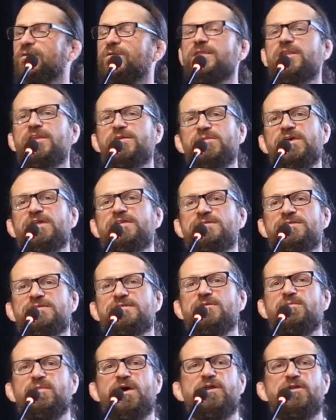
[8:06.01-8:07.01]
limits
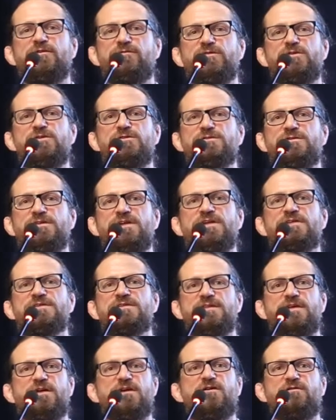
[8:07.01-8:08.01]
the amount of nutrients
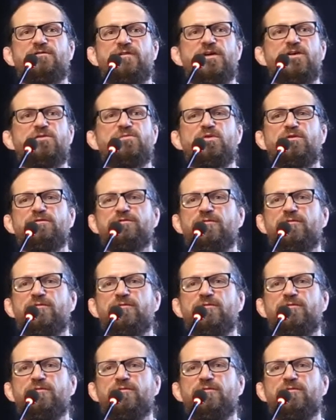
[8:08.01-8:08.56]
that are available